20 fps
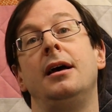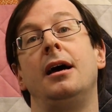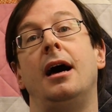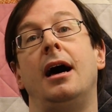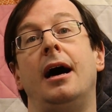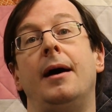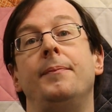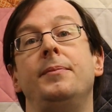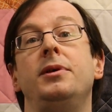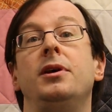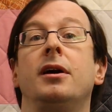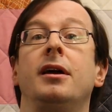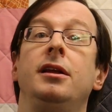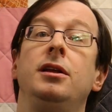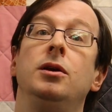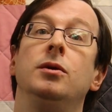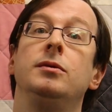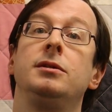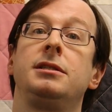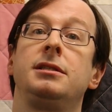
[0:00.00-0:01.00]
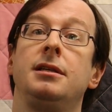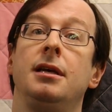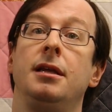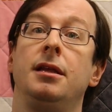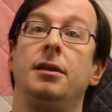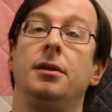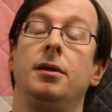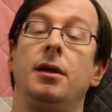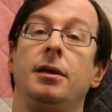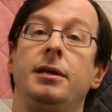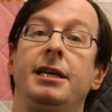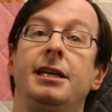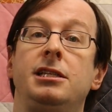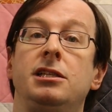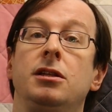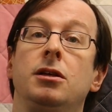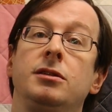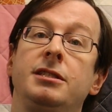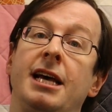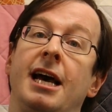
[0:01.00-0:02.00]
You're going to use each
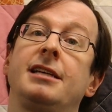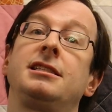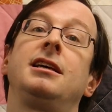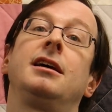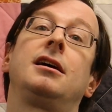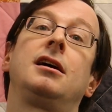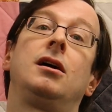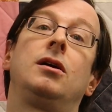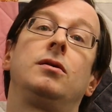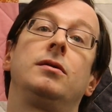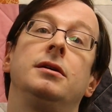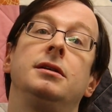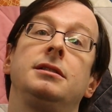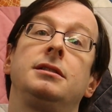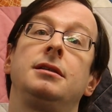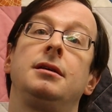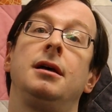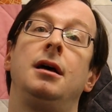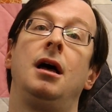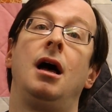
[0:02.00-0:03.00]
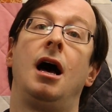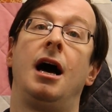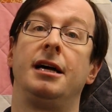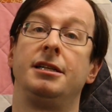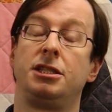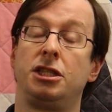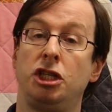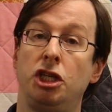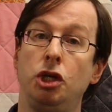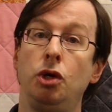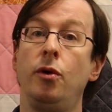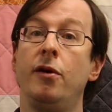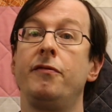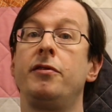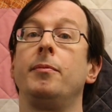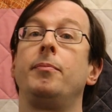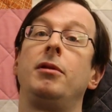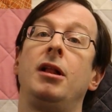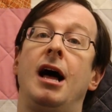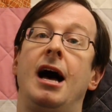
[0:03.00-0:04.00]
of those accent colors on 2 of
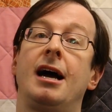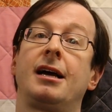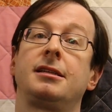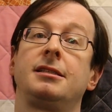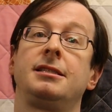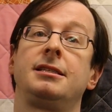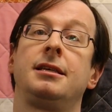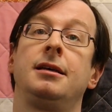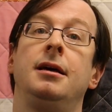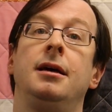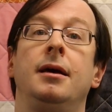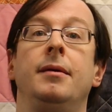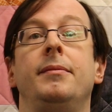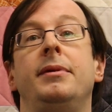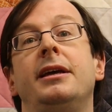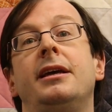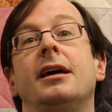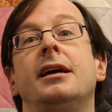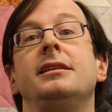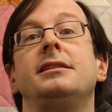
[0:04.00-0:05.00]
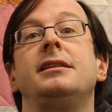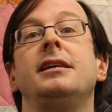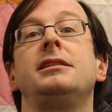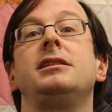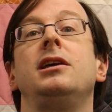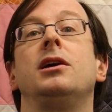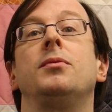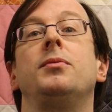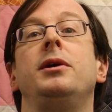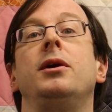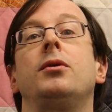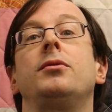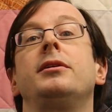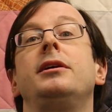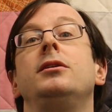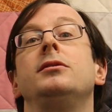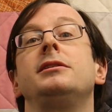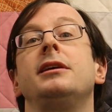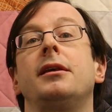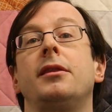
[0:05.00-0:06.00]
the blocks, because this year we're only
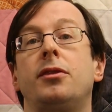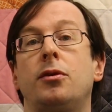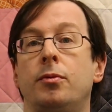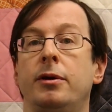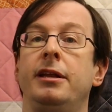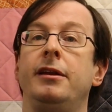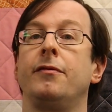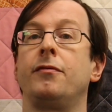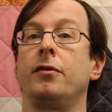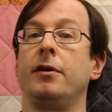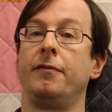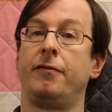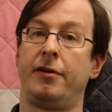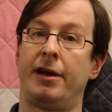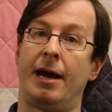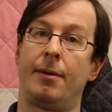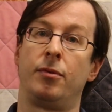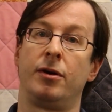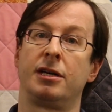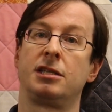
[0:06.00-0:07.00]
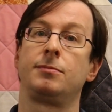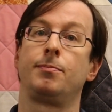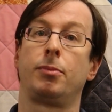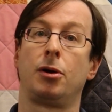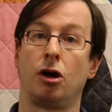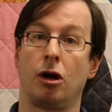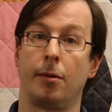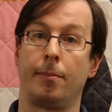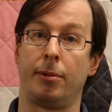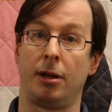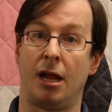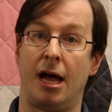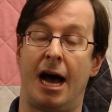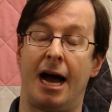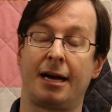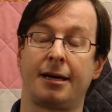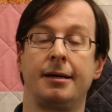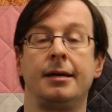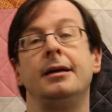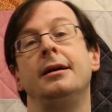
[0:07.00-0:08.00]
using 3 different fabrics per
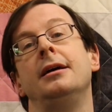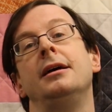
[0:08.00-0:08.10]
block.